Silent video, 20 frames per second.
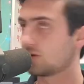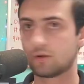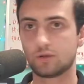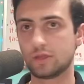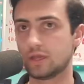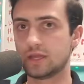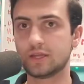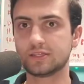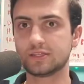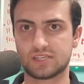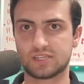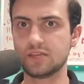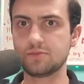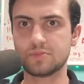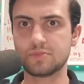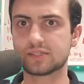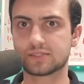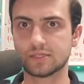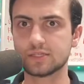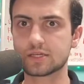in a team
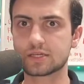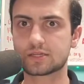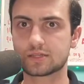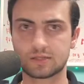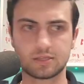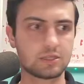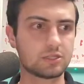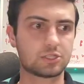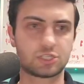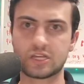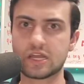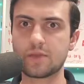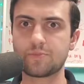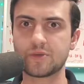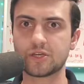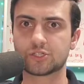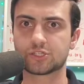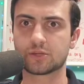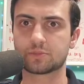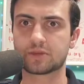that's in the
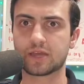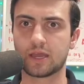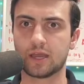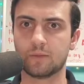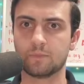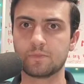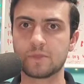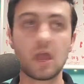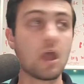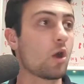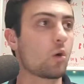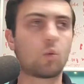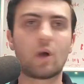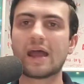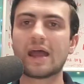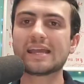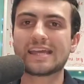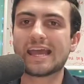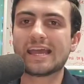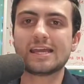championship game.
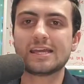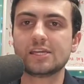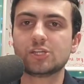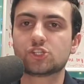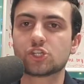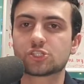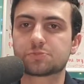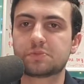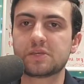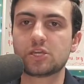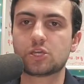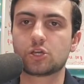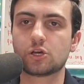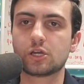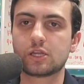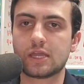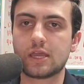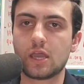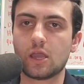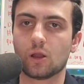Why can't he just be good
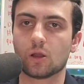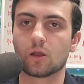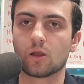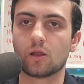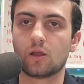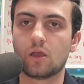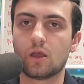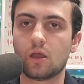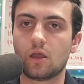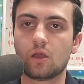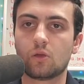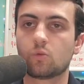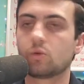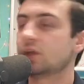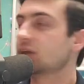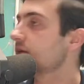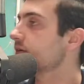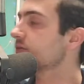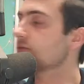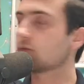here?
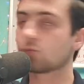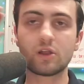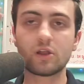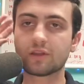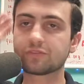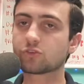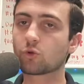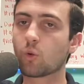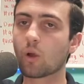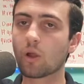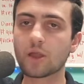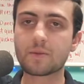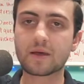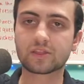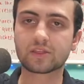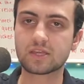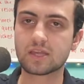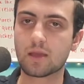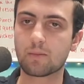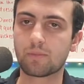We don't have to worry about
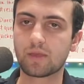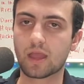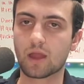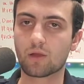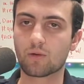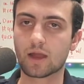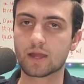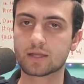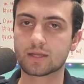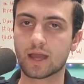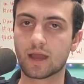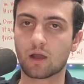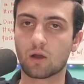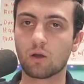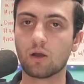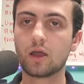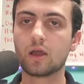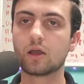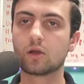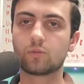the NBA right now.
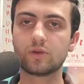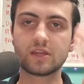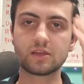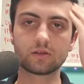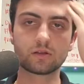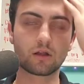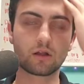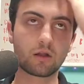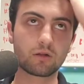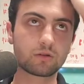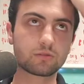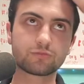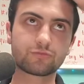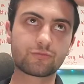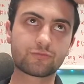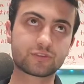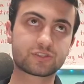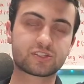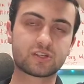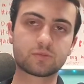We are,
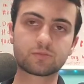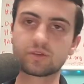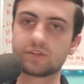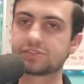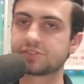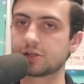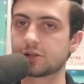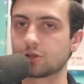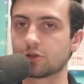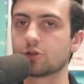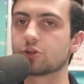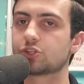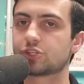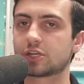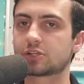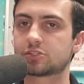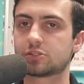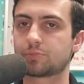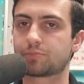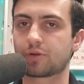for some reason,
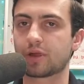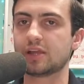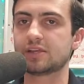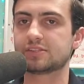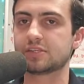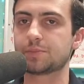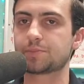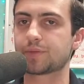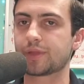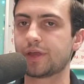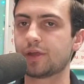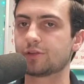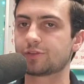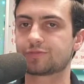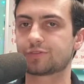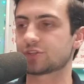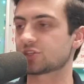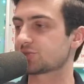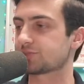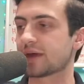allergic to praising players
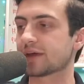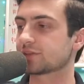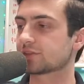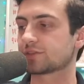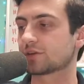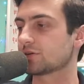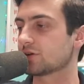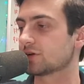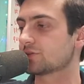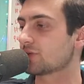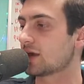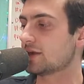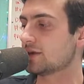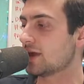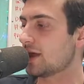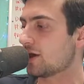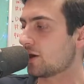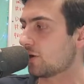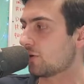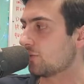for the spot that they're in right
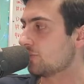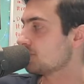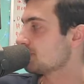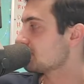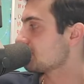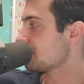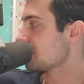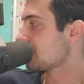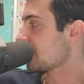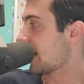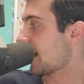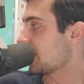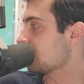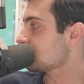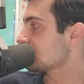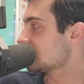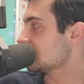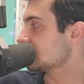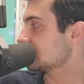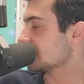now. I don't
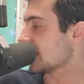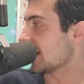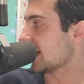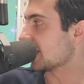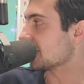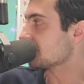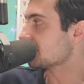get that.